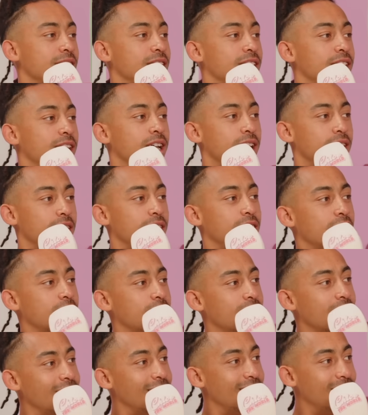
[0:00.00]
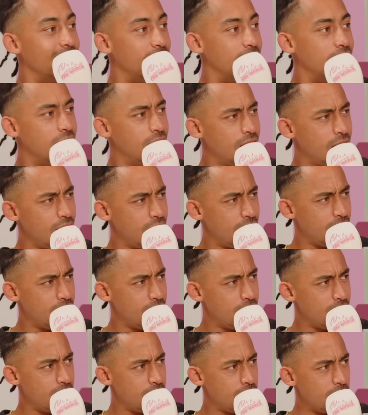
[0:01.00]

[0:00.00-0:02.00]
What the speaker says: Well, I don't know where then.